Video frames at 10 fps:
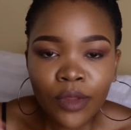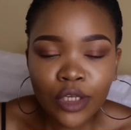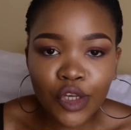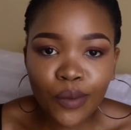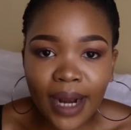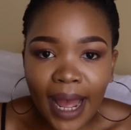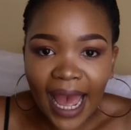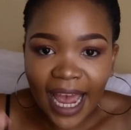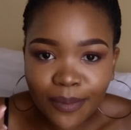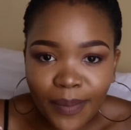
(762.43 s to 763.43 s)
So you want to
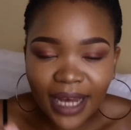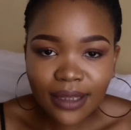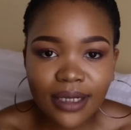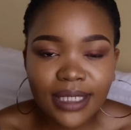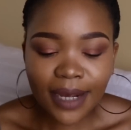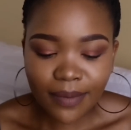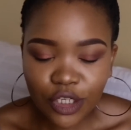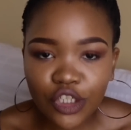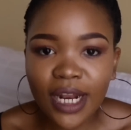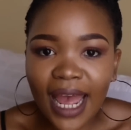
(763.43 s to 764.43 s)
add back that
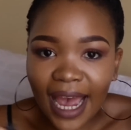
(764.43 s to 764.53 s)
dimension,